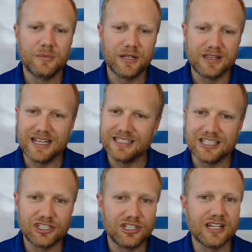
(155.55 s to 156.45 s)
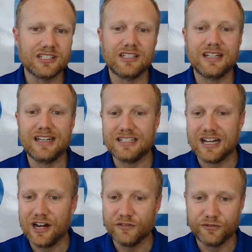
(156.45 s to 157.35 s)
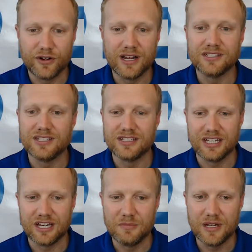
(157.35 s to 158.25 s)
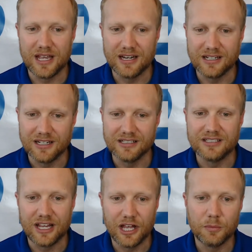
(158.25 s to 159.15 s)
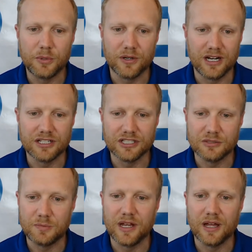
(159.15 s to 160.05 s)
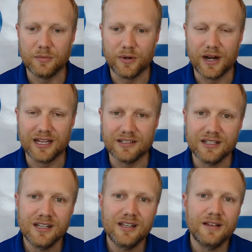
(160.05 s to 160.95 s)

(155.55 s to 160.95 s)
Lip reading: but they suggest entire phrases that can be edited to help your agents be on brand